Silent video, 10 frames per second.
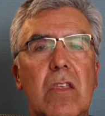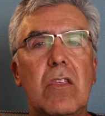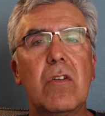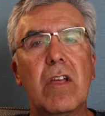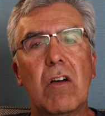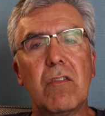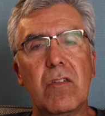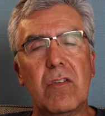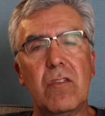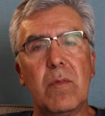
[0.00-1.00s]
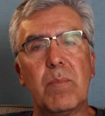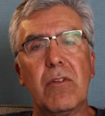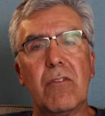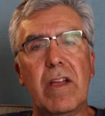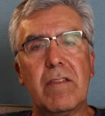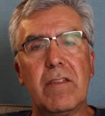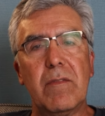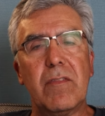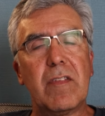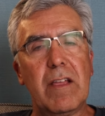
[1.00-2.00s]
You can also use a
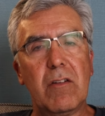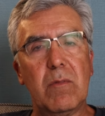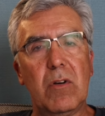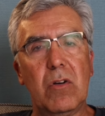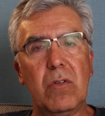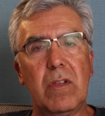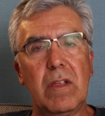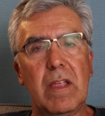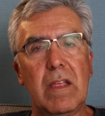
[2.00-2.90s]
progressive cycle mode